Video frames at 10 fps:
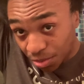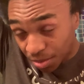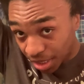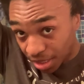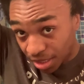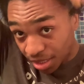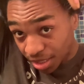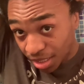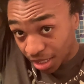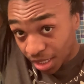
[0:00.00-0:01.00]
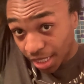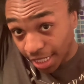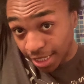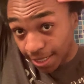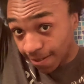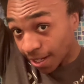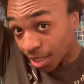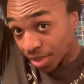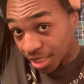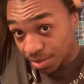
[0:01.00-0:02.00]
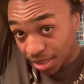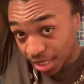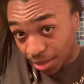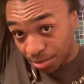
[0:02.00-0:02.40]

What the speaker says: me in the comments below.